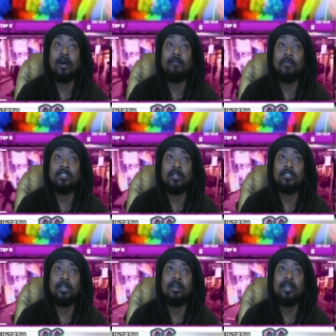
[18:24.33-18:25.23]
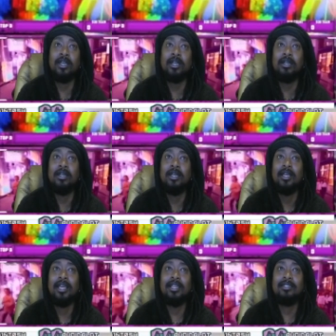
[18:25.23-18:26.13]
This Altaria here,
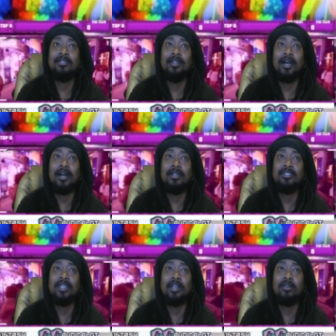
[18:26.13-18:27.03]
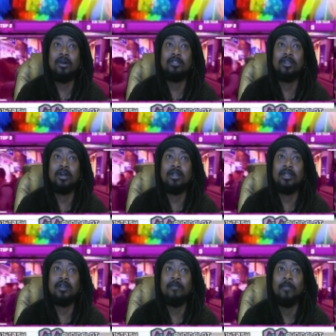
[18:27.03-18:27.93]
it is a non-Shadow
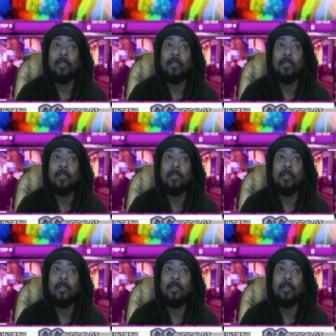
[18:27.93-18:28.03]
Altaria,